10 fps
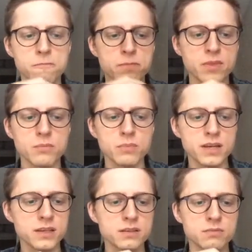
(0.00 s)

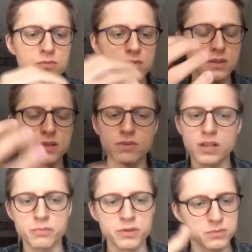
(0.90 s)
Many
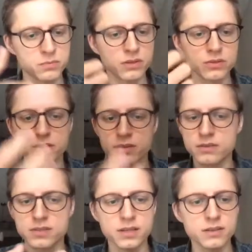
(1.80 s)
developers build
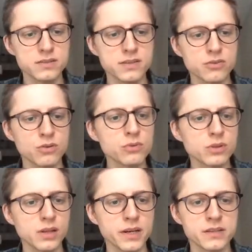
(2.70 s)
their own
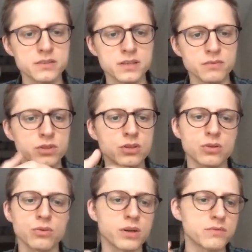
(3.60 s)
clients, and we don't
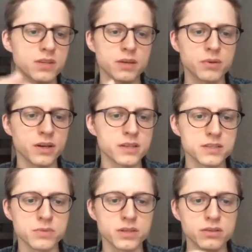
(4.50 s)
know how the API is
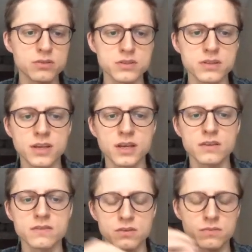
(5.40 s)
being used.
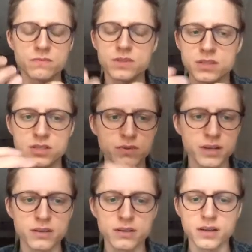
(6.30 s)
So this is
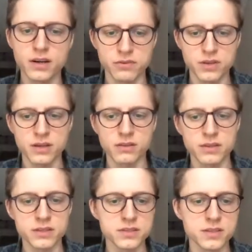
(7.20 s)
why GraphQL
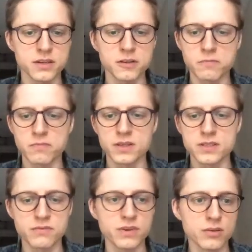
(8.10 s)
is
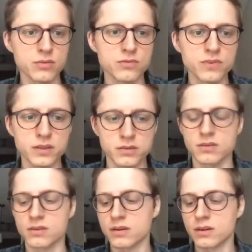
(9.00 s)
a very good fit
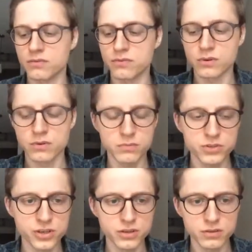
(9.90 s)
for
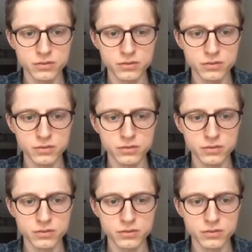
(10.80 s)
Magento.